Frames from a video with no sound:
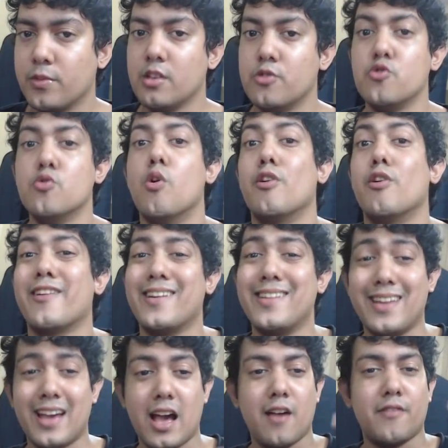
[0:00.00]
you
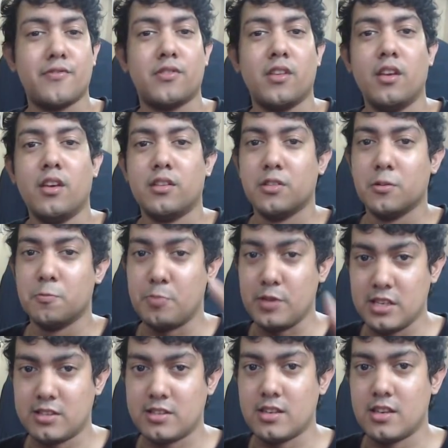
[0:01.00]
already have the
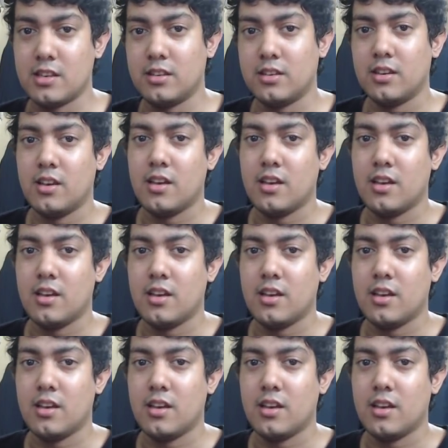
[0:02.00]
PC